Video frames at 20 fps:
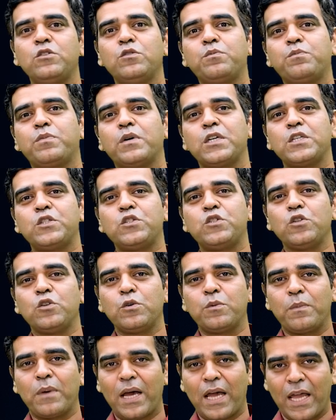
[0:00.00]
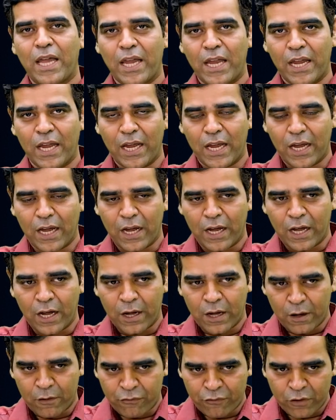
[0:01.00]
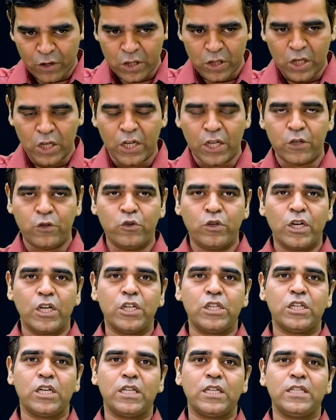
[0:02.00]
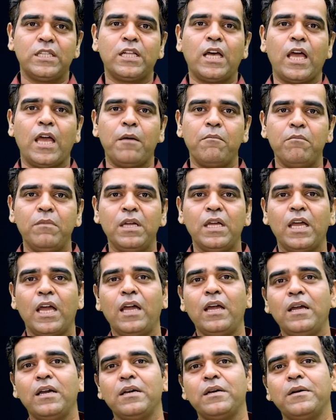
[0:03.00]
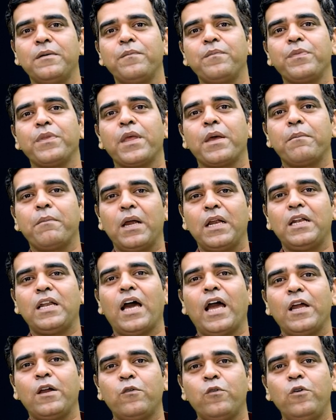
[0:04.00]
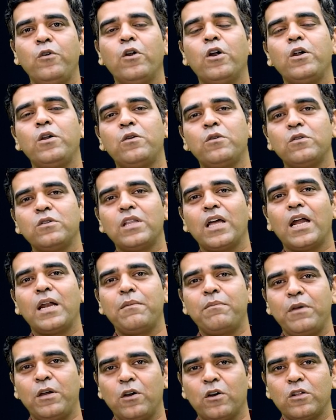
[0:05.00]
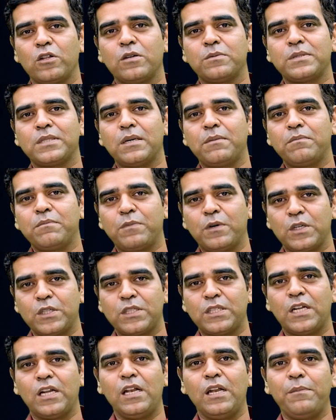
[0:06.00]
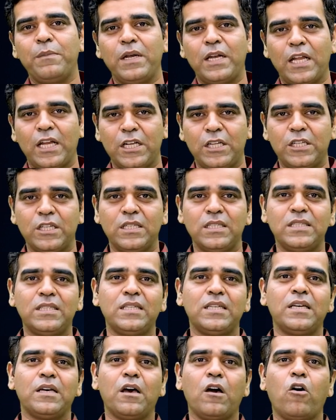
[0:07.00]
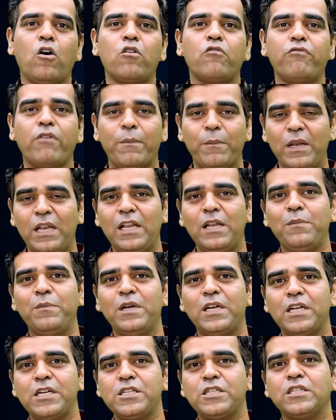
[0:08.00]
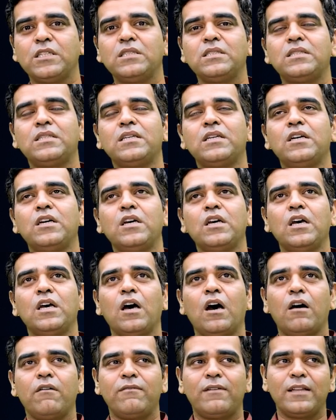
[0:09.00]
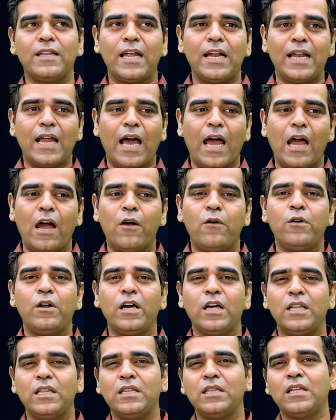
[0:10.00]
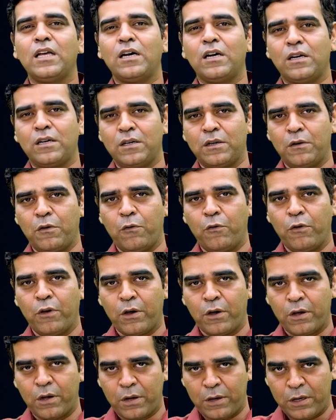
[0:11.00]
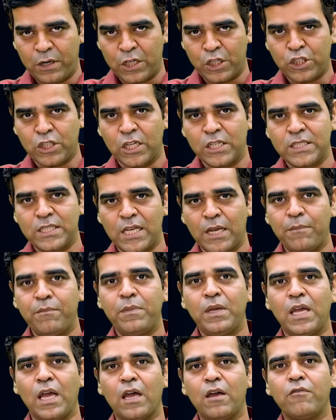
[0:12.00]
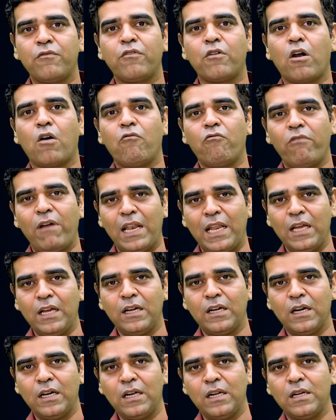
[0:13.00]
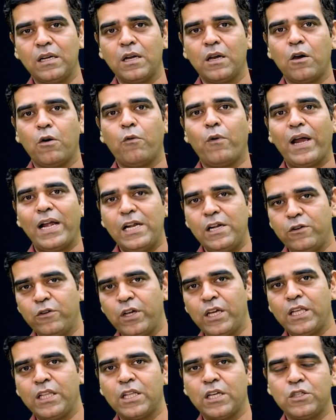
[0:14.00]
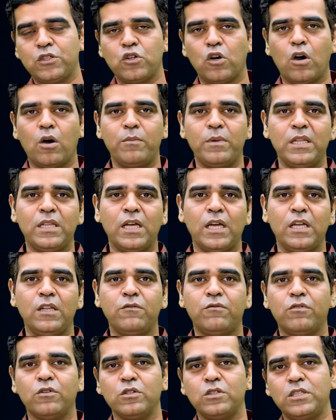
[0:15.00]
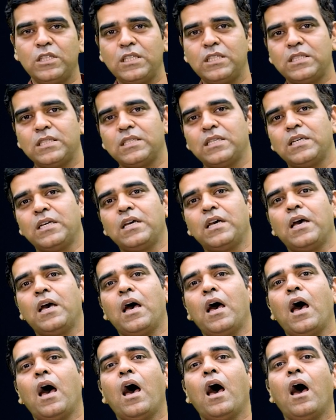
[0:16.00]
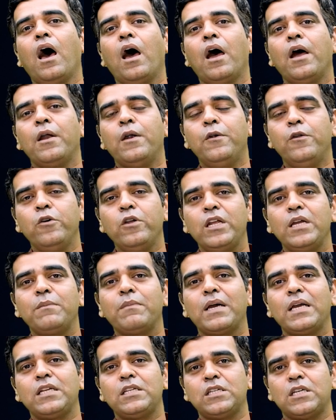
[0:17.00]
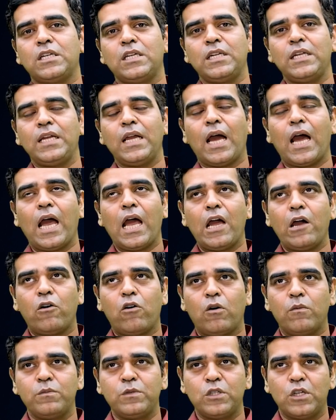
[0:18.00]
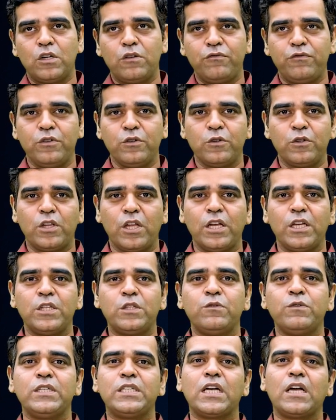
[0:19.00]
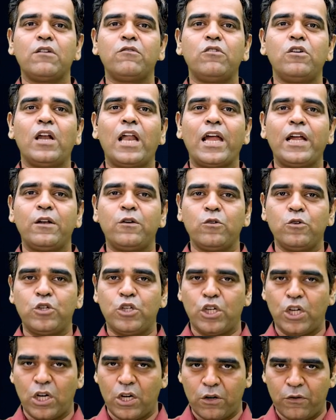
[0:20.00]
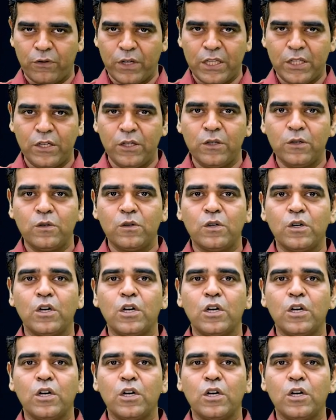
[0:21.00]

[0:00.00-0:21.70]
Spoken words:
to pursue my further education in the MBA, but I could not do that because of some personal limitations or family limitations. After that I have done the distance MBA from Wellinger while doing the job in the Infosys. During my journey I have observed few things which I would like to share with you,